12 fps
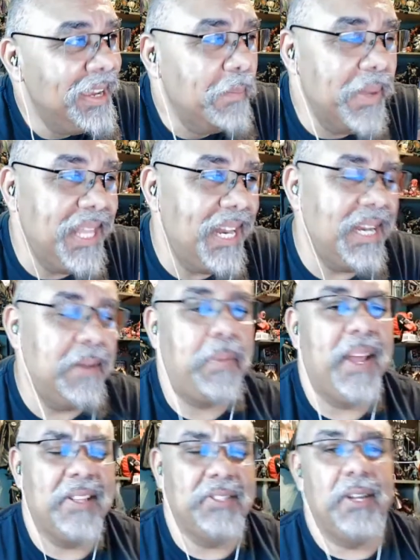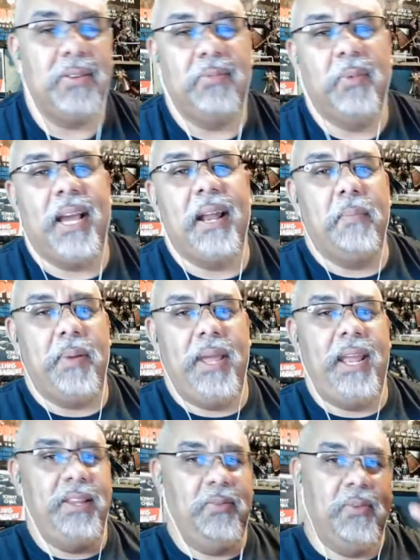But then it depends on what kind of
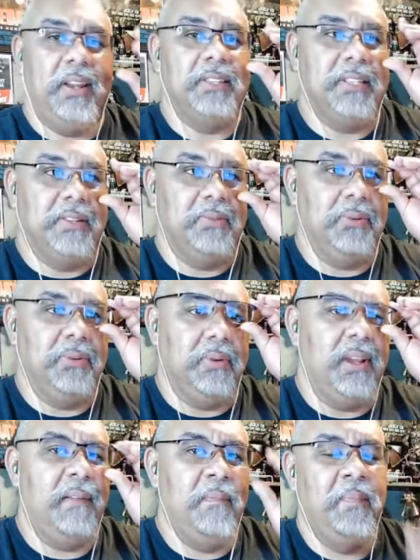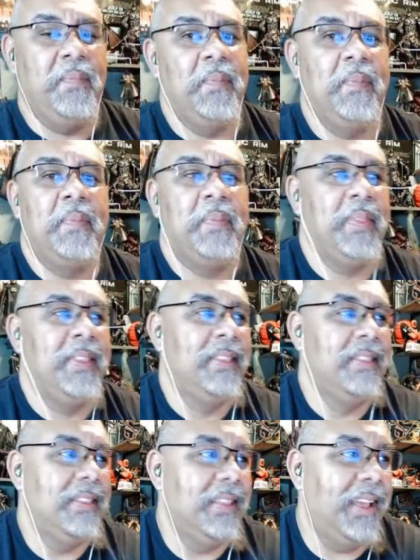pain you want to sit through,
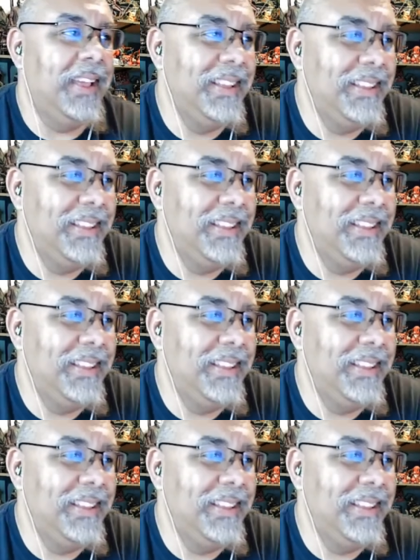right?